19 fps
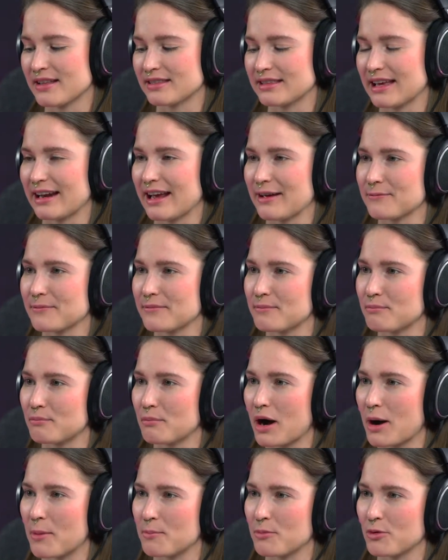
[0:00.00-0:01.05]
that at
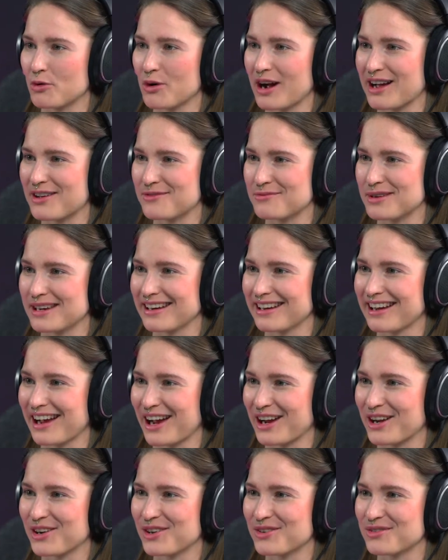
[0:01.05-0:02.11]
Mambu have been
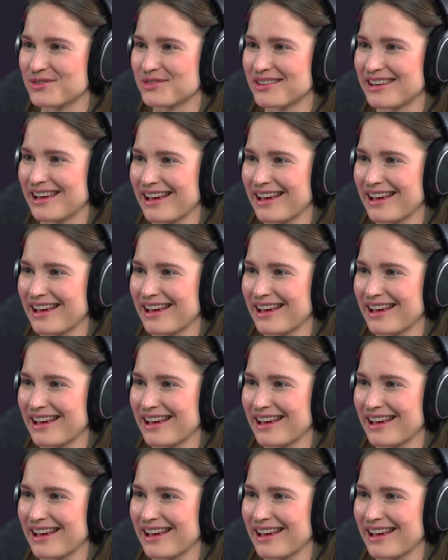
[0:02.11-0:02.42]
kind of